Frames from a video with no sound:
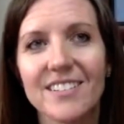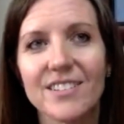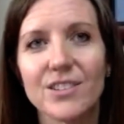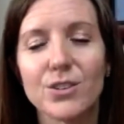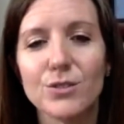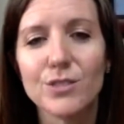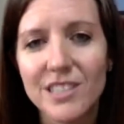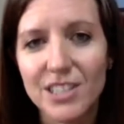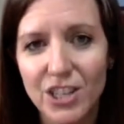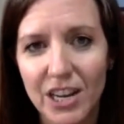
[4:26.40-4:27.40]
lose
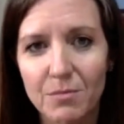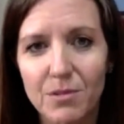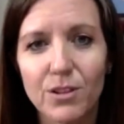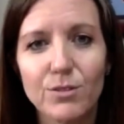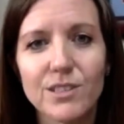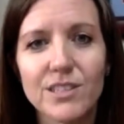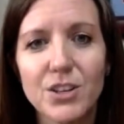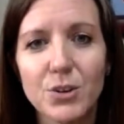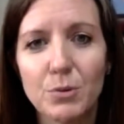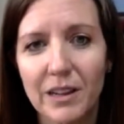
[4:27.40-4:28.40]
the shame, lose the
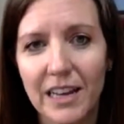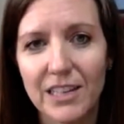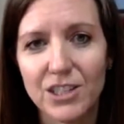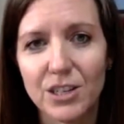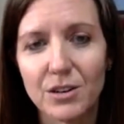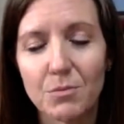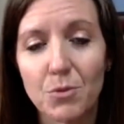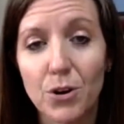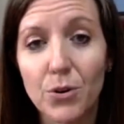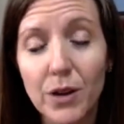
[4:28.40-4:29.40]
humiliation
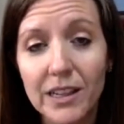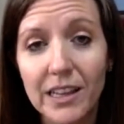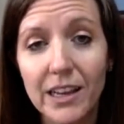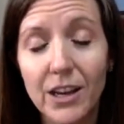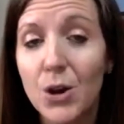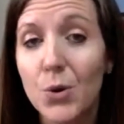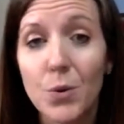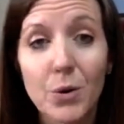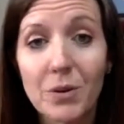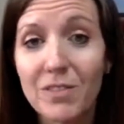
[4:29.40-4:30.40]
more quickly
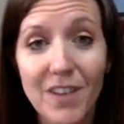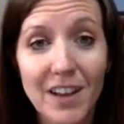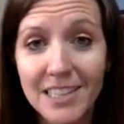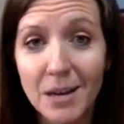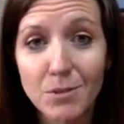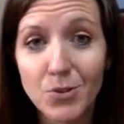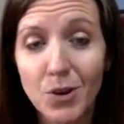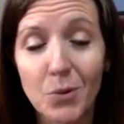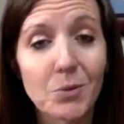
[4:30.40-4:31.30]
when we fess up to it,